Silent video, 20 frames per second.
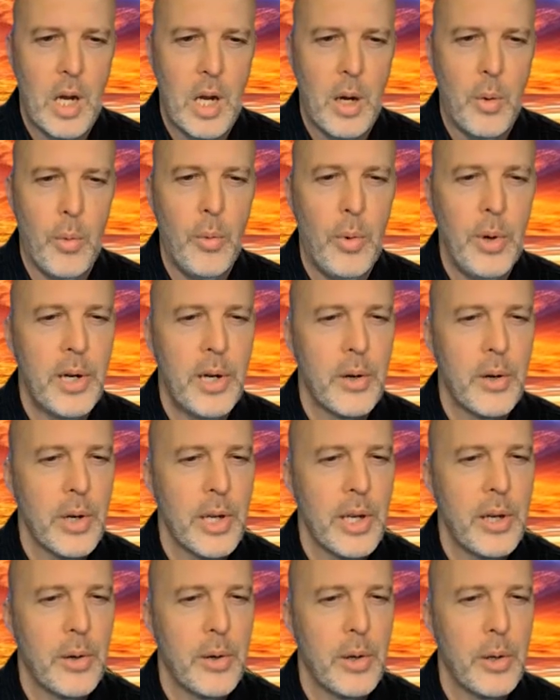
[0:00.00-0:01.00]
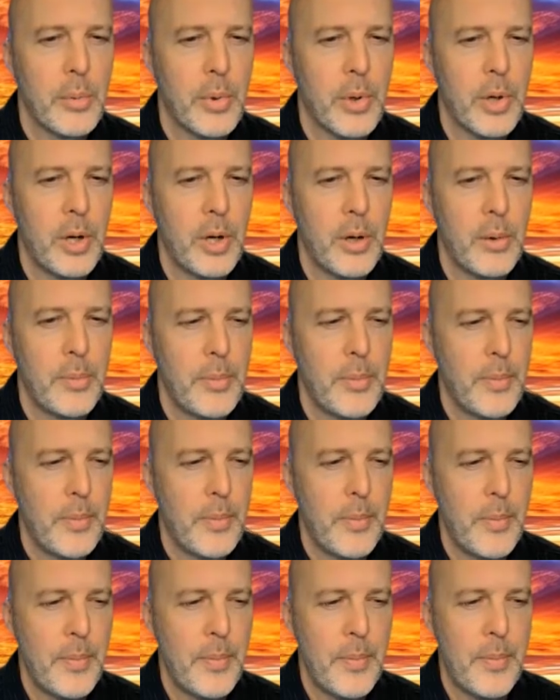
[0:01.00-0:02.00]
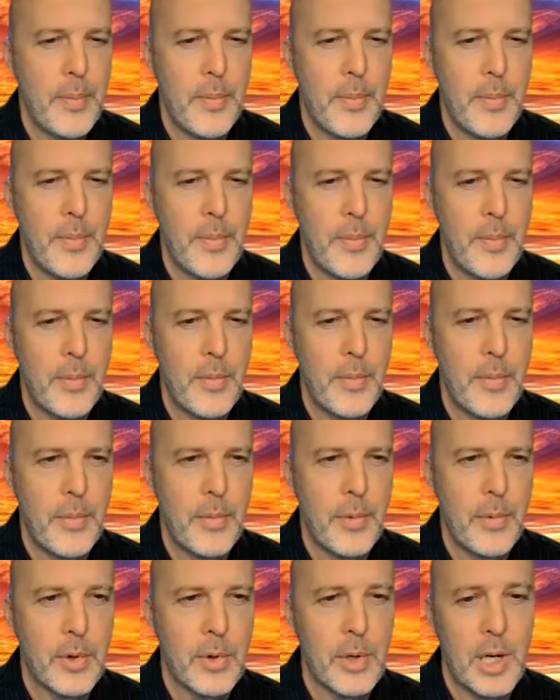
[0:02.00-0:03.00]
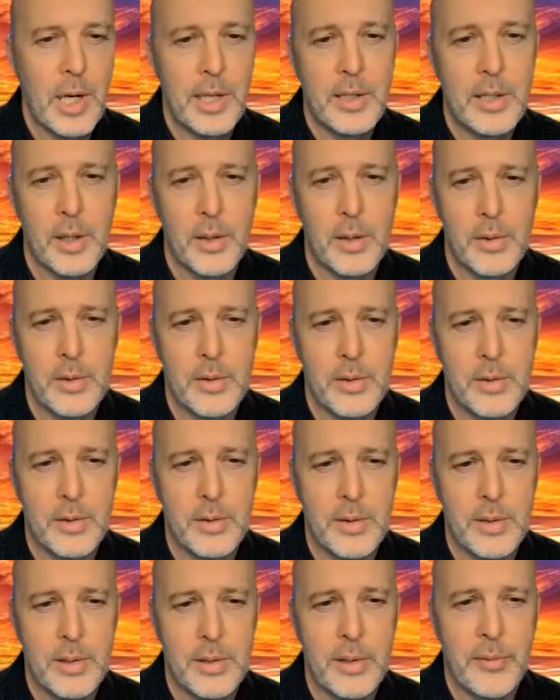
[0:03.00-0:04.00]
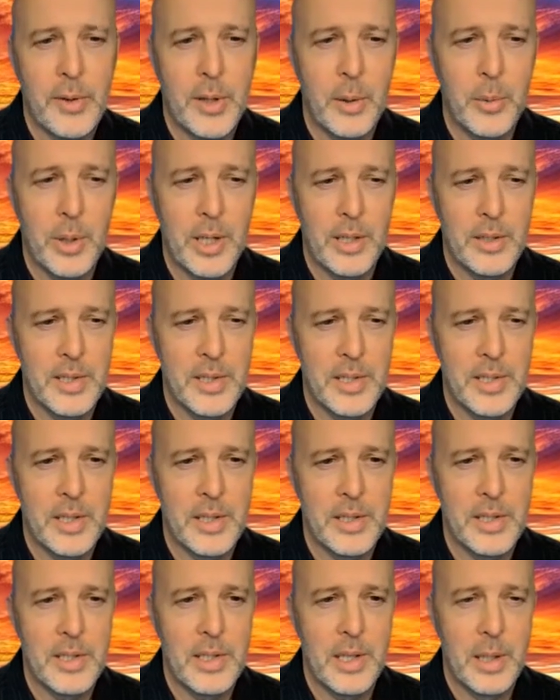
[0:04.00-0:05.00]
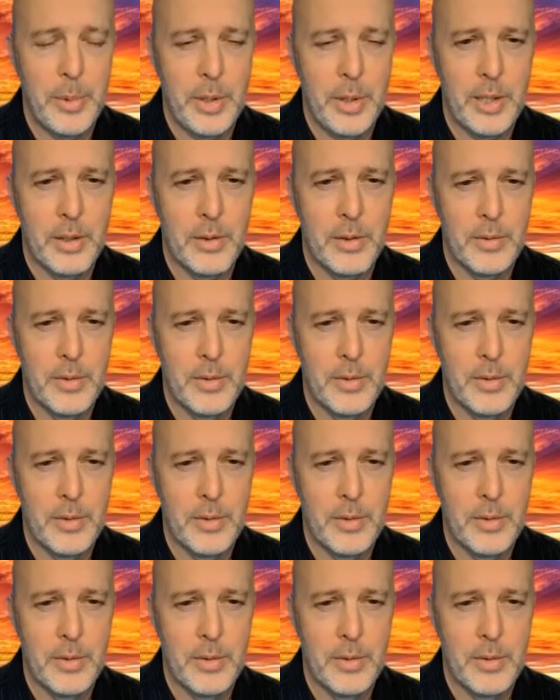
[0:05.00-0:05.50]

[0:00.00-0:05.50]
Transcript: We don't hear you, Paul. Or I don't. If anyone else does, let me know.